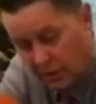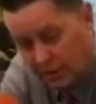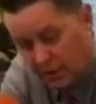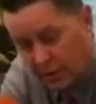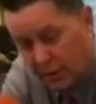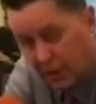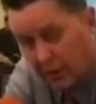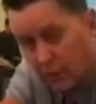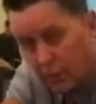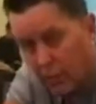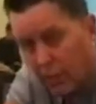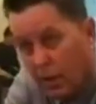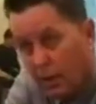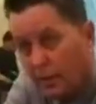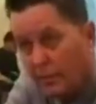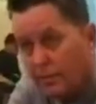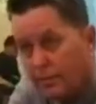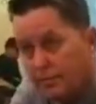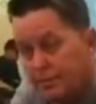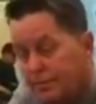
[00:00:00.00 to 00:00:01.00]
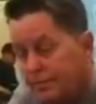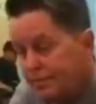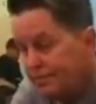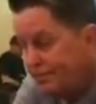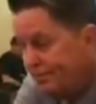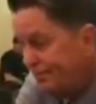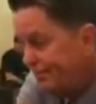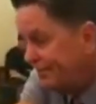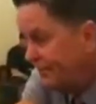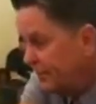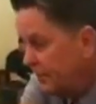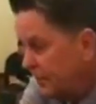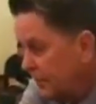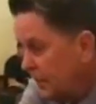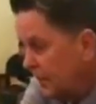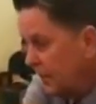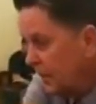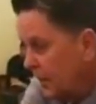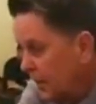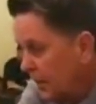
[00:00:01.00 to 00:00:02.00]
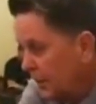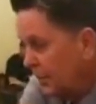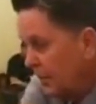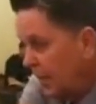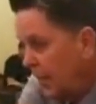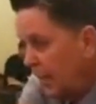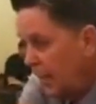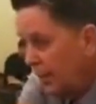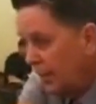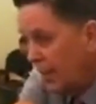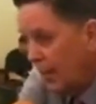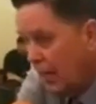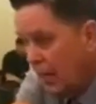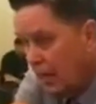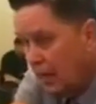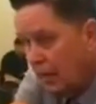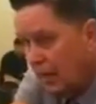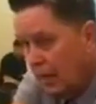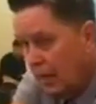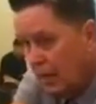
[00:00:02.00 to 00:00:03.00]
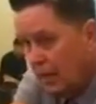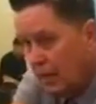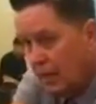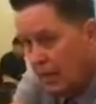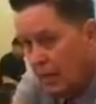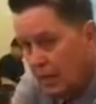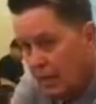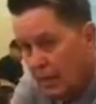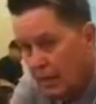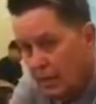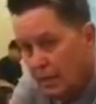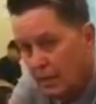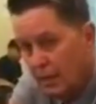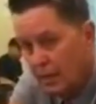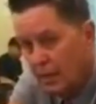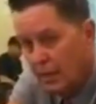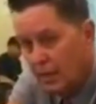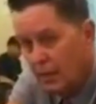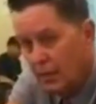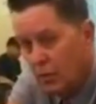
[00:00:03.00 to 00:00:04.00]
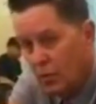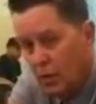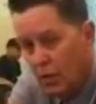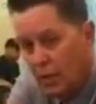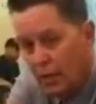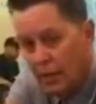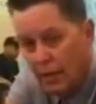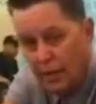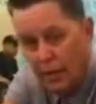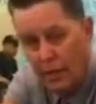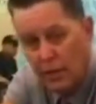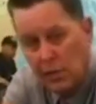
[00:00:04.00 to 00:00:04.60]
just to get one. We meet up on one.